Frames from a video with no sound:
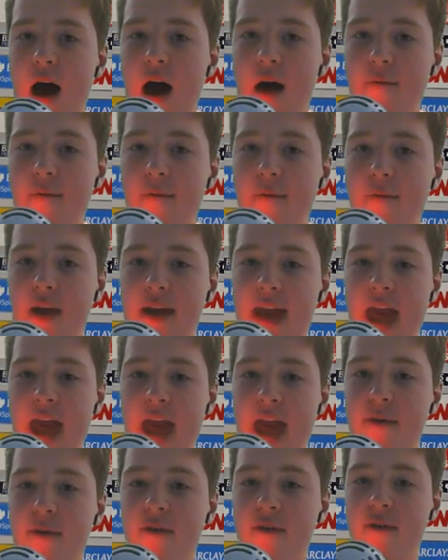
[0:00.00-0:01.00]
for the
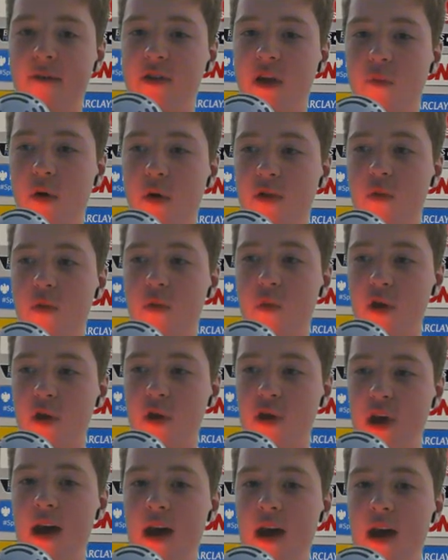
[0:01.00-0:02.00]
game if you do want to
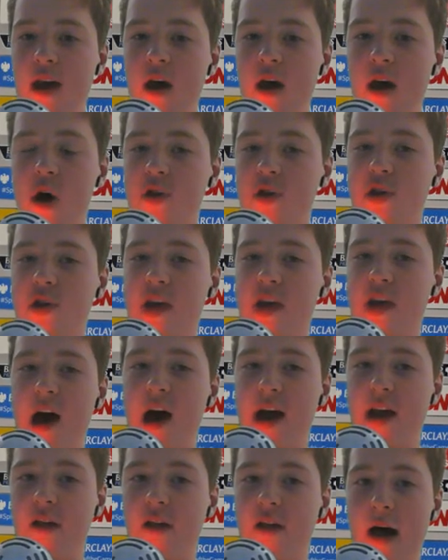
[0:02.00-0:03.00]
watch it on
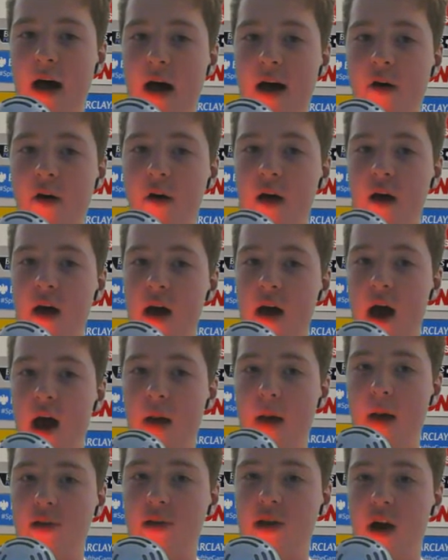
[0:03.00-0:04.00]
Sky as well.
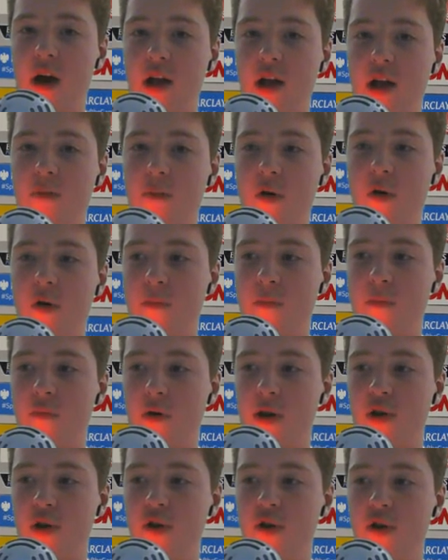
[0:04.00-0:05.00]
Sky Sports, I'm
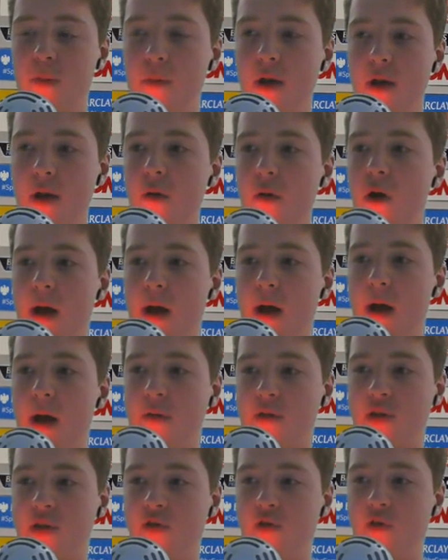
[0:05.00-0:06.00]
pretty sure, but you'll probably be able
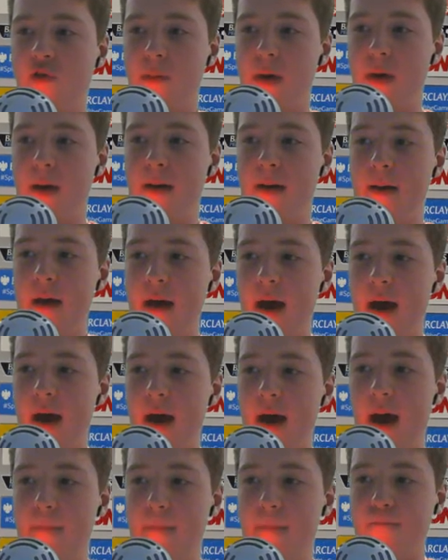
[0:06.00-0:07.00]
to stream it.
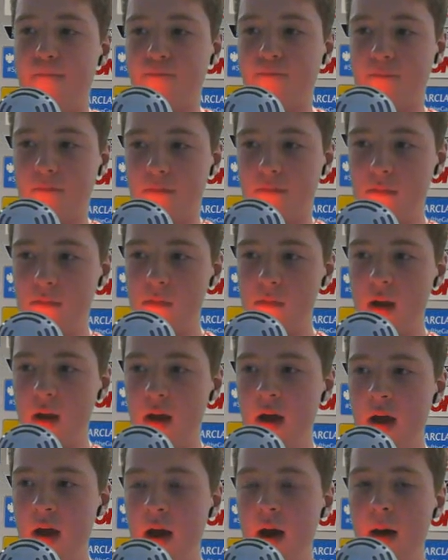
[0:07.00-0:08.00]
But
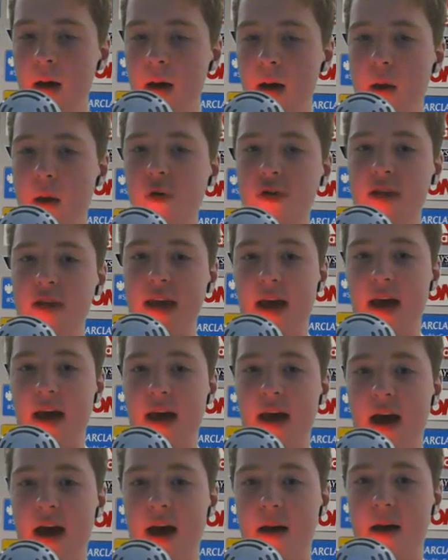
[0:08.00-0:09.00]
obviously,
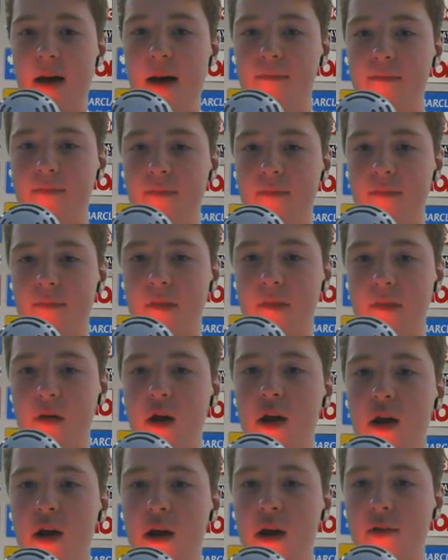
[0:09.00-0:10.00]
I'm
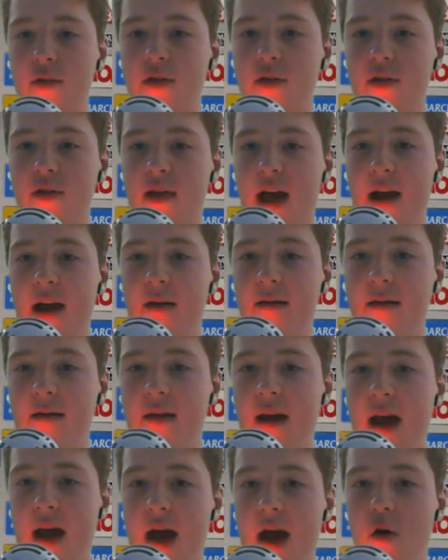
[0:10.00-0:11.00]
going to come to you, Zach,
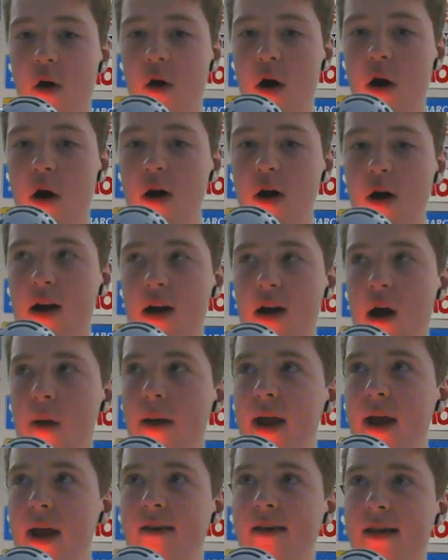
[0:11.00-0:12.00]
now.
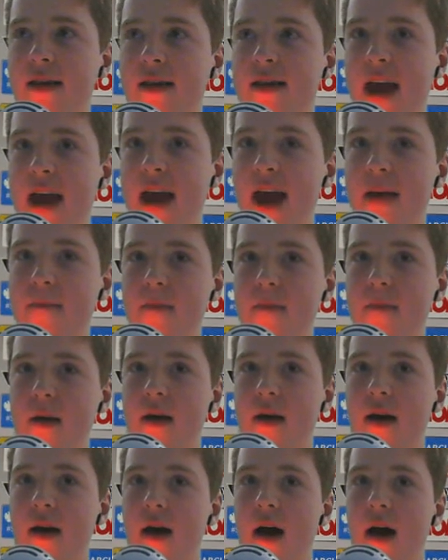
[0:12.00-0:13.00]
Coming into this game,
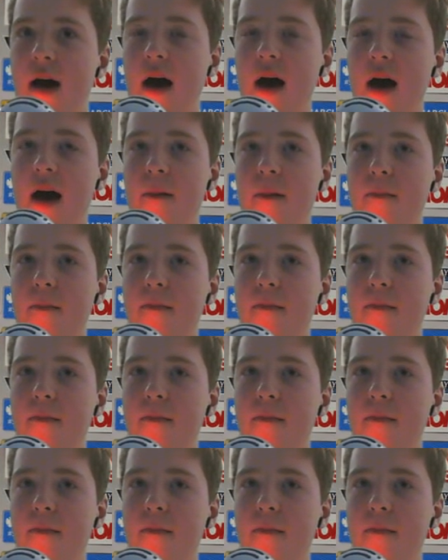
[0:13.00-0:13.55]
I